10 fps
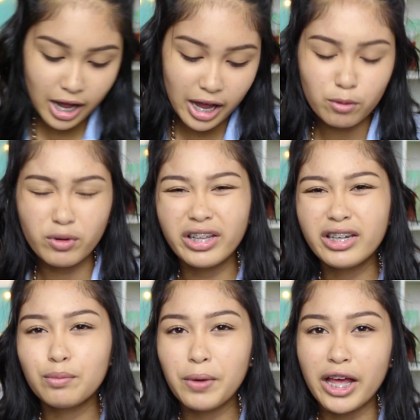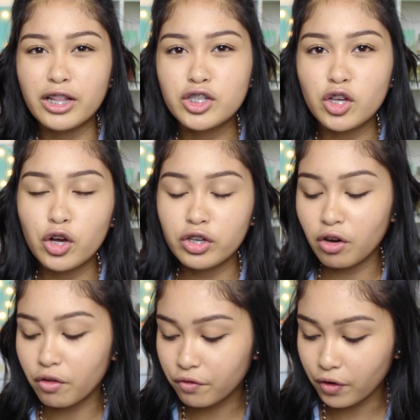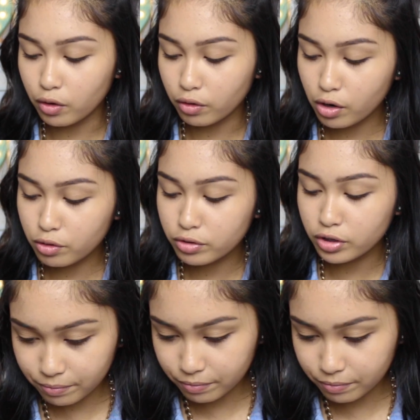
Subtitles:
yeah, it really depends on your photos.